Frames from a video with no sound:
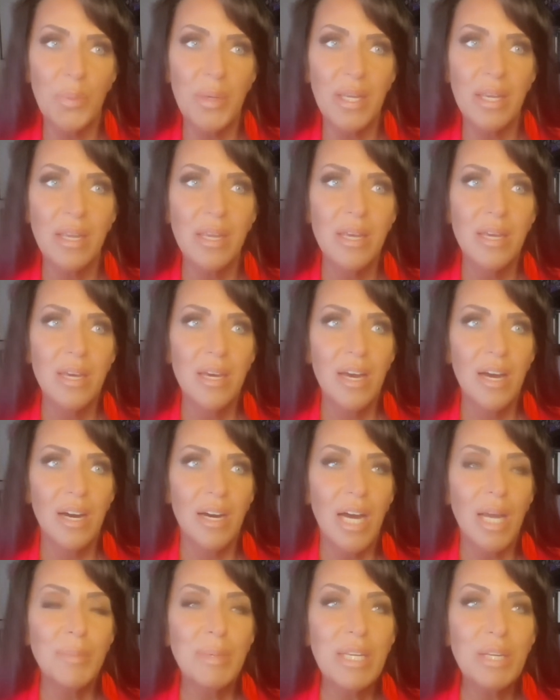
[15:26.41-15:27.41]
But
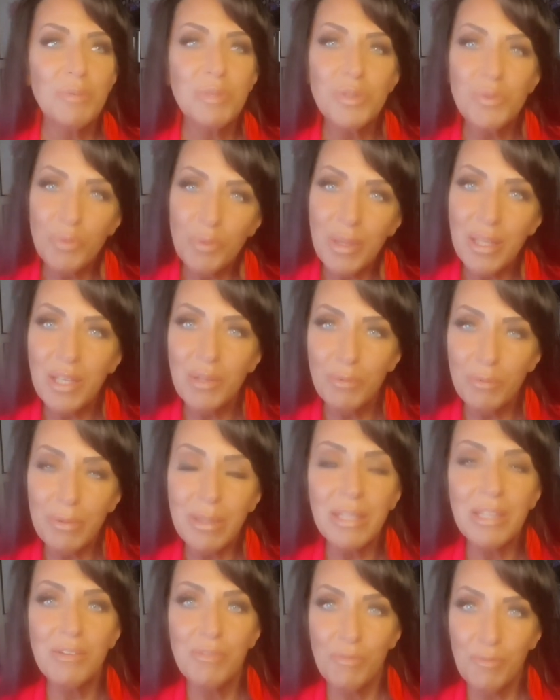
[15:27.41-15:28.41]
I mean, it was really,
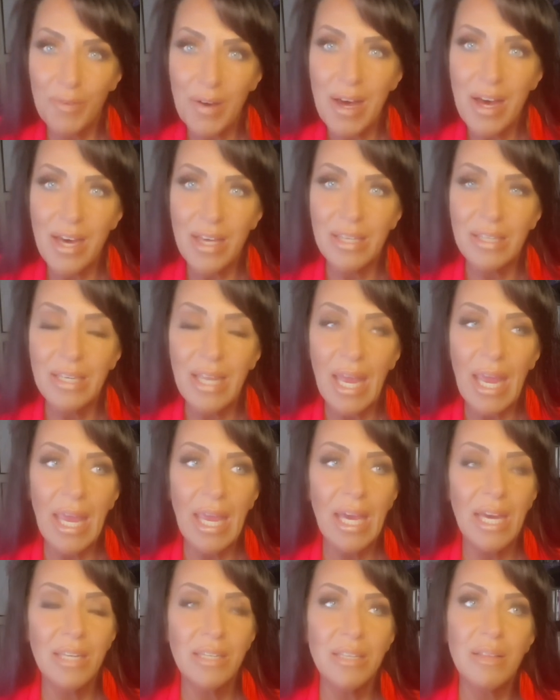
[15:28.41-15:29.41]
really fun.
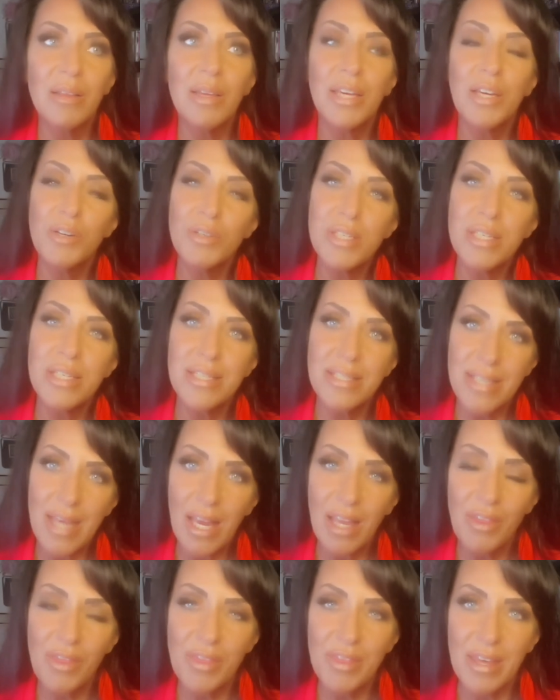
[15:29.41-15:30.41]
And here's a
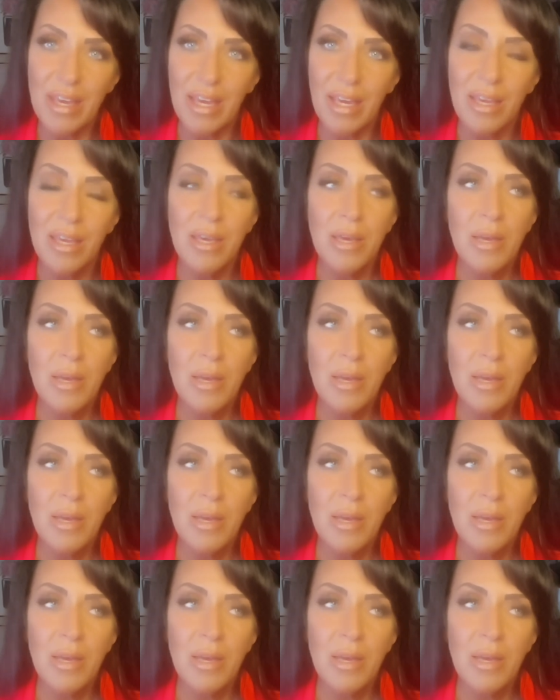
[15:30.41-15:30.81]
second thing.